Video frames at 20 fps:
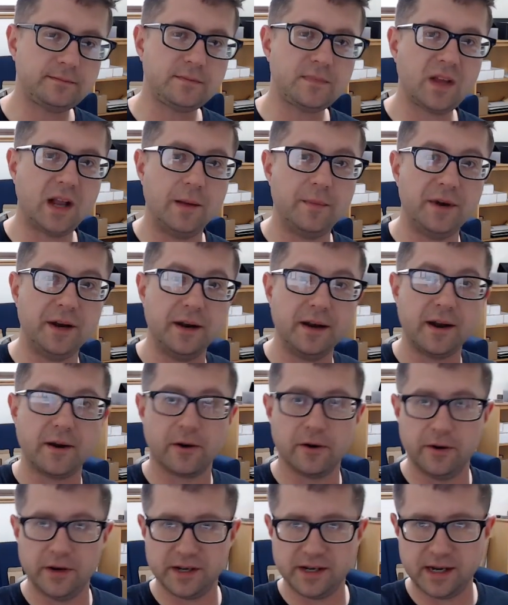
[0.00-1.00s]
I'm going to
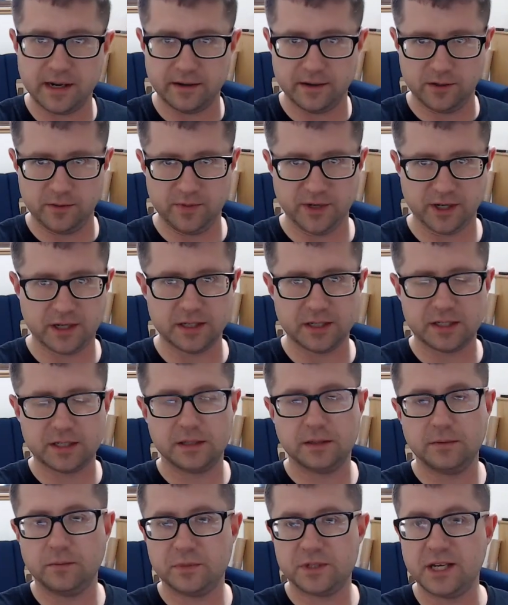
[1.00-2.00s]
narrow it down a little bit
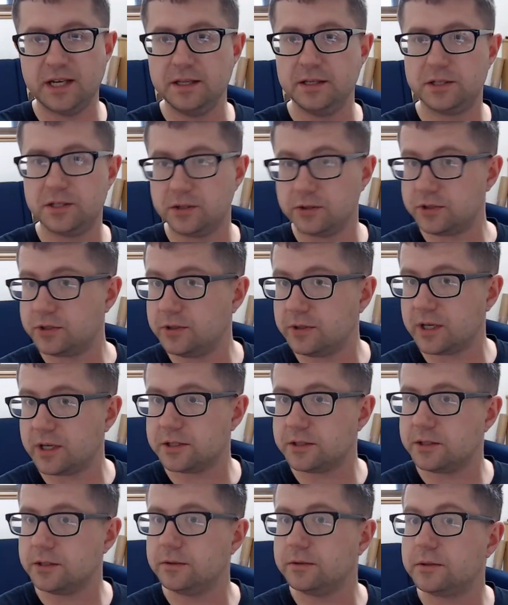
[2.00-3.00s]
because tins, there's
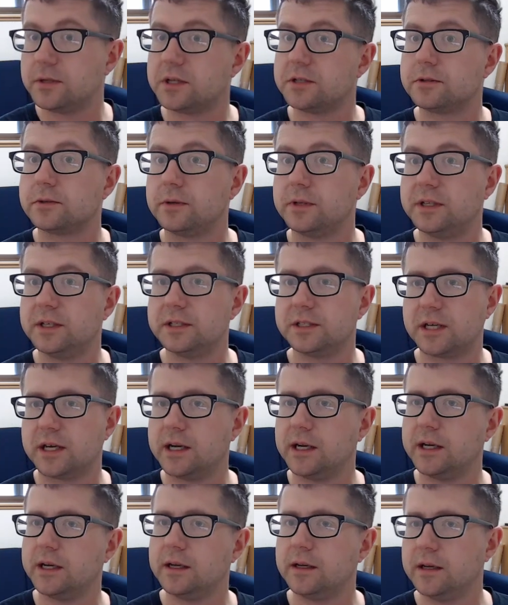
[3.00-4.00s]
2002, 2003 tins. Can
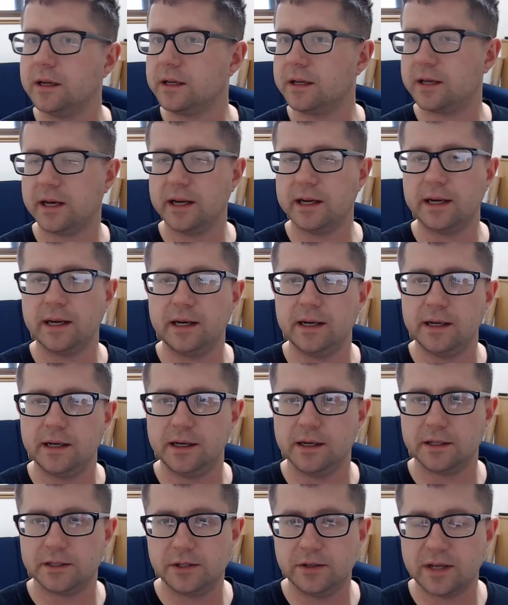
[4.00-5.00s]
I get it
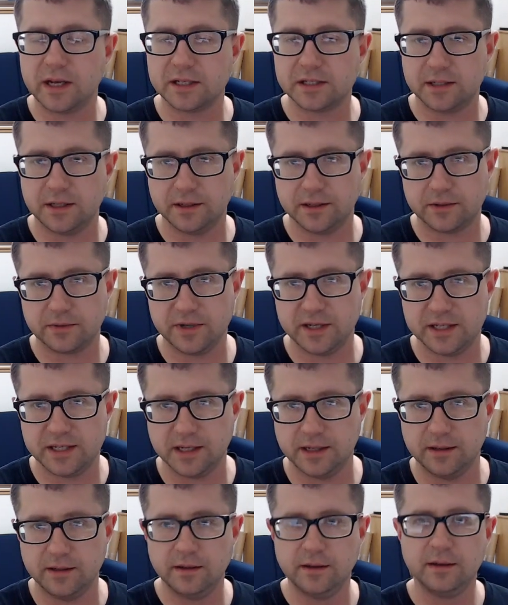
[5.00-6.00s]
in a 2003
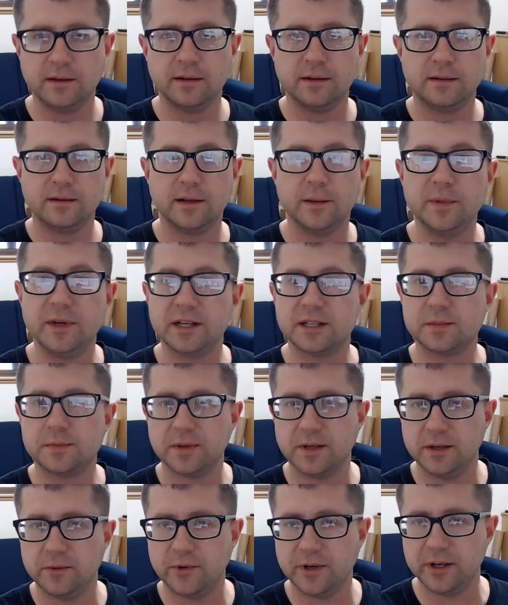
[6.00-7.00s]
tin? Let me
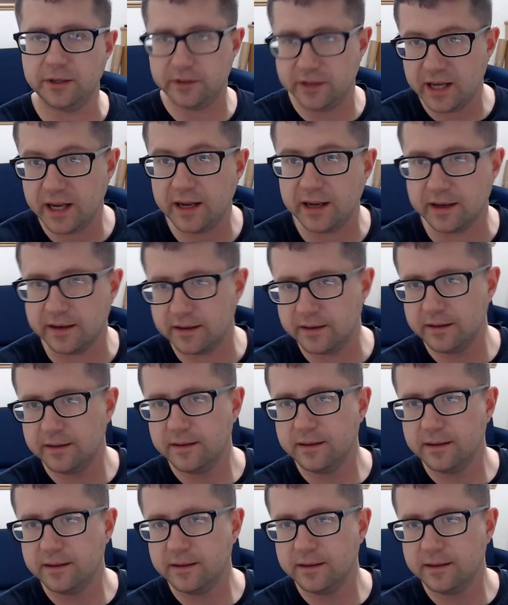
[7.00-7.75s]
explain why you can't.